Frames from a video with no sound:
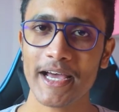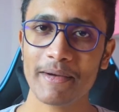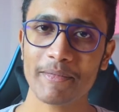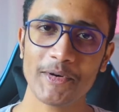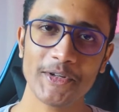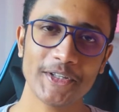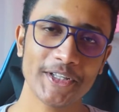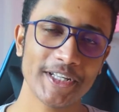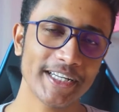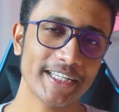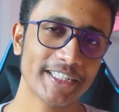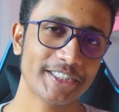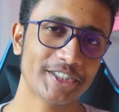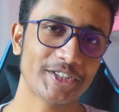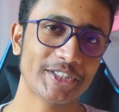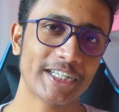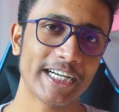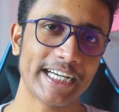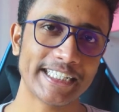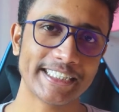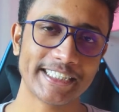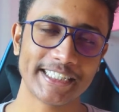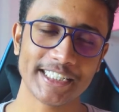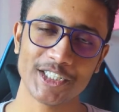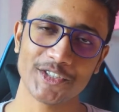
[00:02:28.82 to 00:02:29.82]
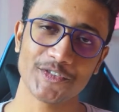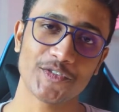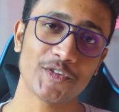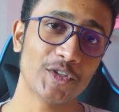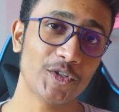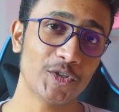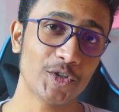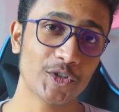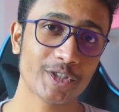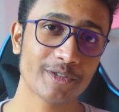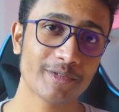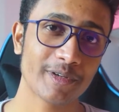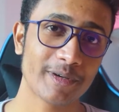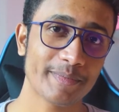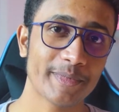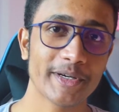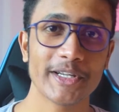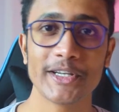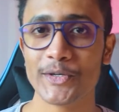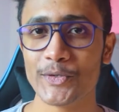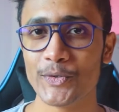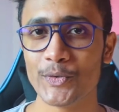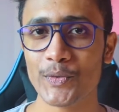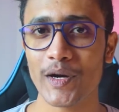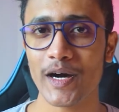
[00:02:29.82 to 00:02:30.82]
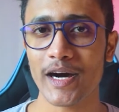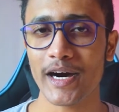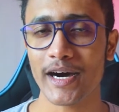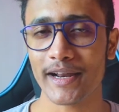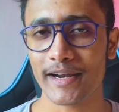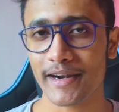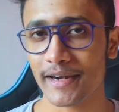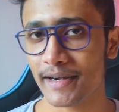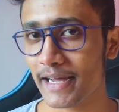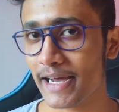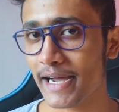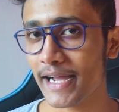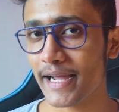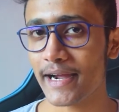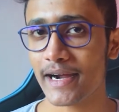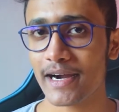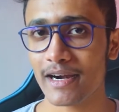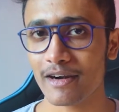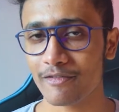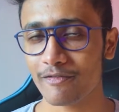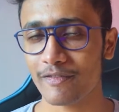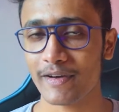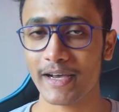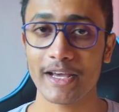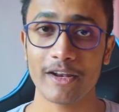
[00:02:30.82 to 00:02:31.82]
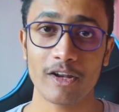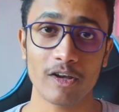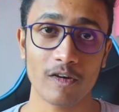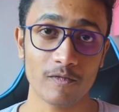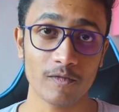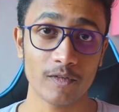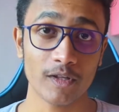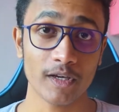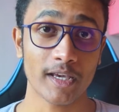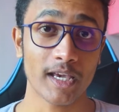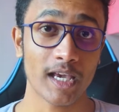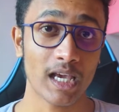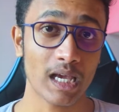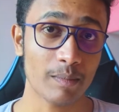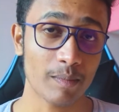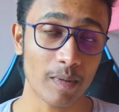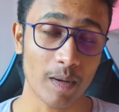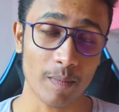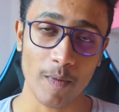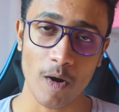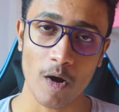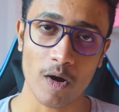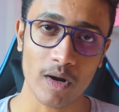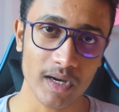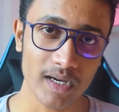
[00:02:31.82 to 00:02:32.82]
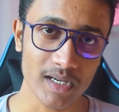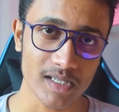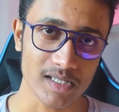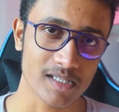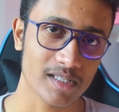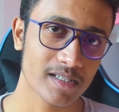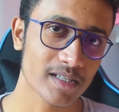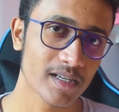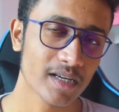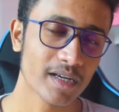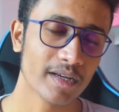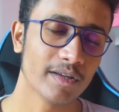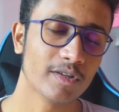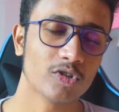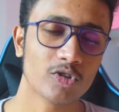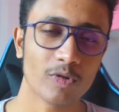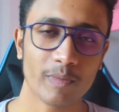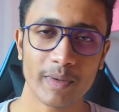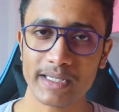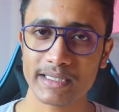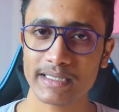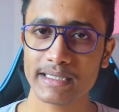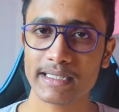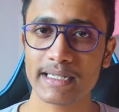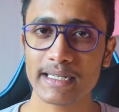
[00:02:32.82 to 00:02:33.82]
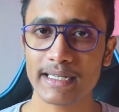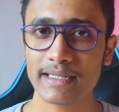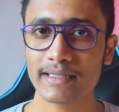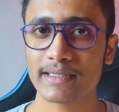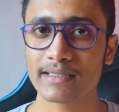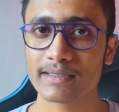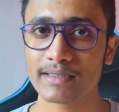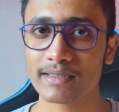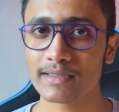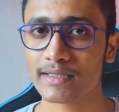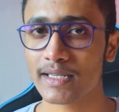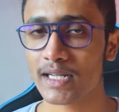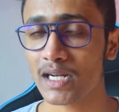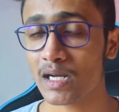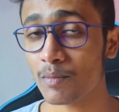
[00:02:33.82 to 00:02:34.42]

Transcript: app on the list guys is for those people who are a die-hard fan of the game Among Us. So basically this is an